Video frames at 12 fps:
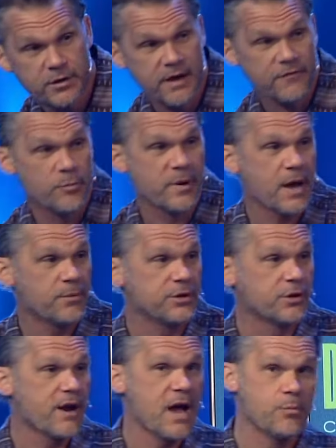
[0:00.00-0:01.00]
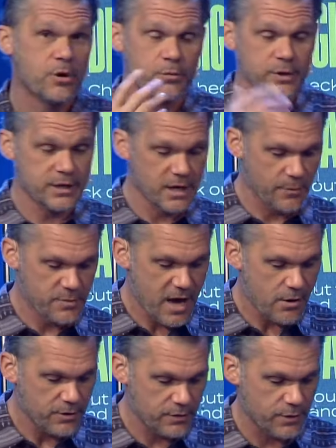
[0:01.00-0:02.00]
don't have a Bible, to grab one. We can help you
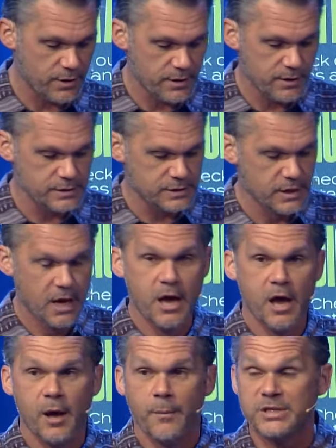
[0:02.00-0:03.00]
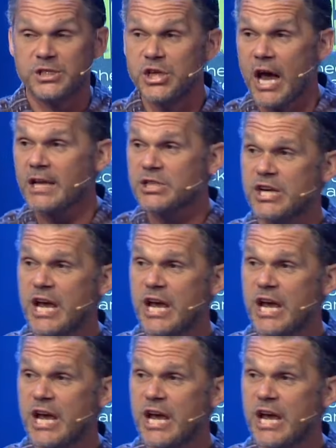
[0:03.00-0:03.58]
out with one of those. But John